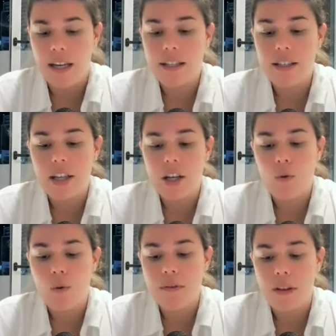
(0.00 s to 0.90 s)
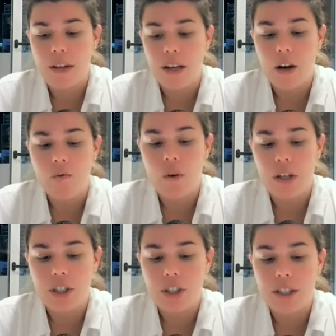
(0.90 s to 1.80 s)
It's the equivalent of
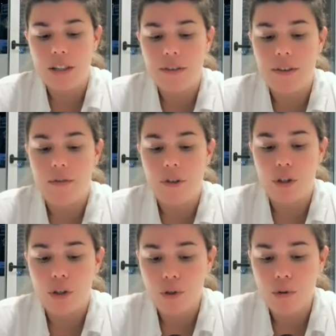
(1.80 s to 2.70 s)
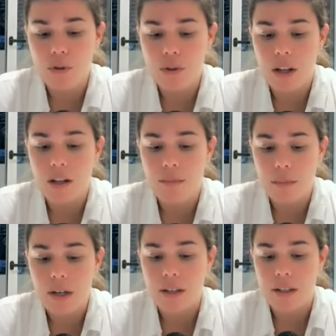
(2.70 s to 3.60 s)
watching T V for two solid
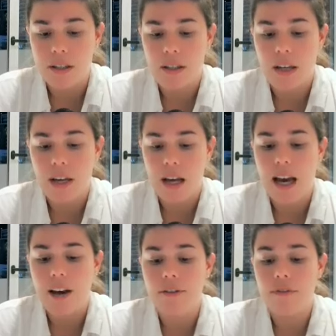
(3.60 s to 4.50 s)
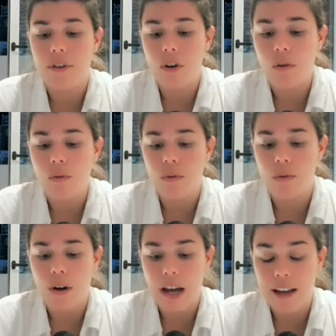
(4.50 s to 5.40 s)
months out of no
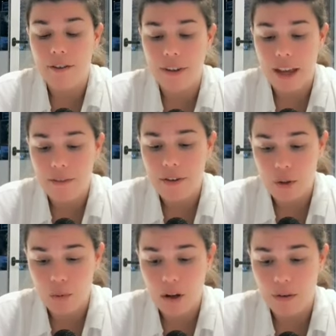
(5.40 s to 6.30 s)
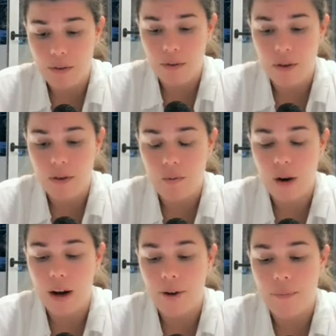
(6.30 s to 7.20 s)
out of every twelve.
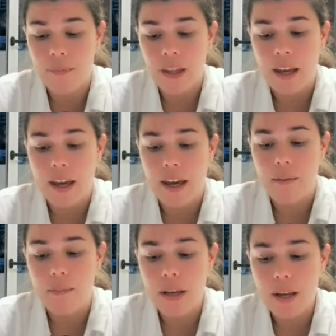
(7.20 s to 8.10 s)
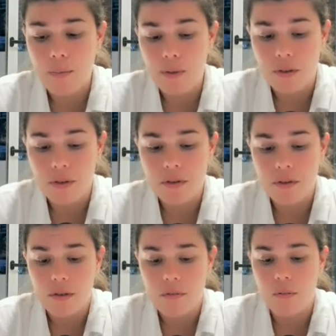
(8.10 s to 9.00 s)
Wow. And people
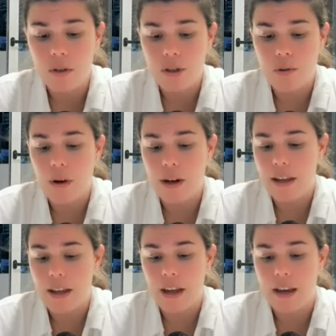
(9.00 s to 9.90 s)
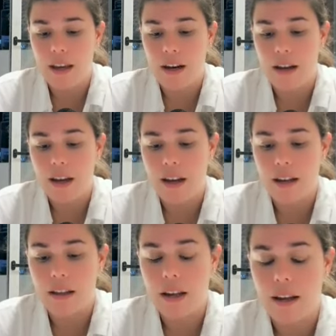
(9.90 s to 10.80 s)
wonder why they can't get ahead
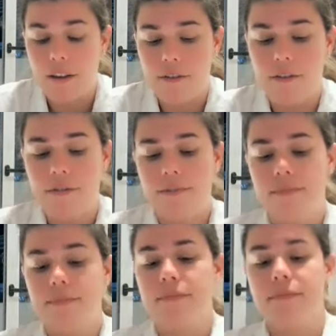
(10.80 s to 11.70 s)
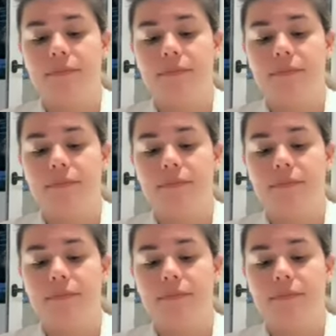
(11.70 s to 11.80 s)
in life. Hmm.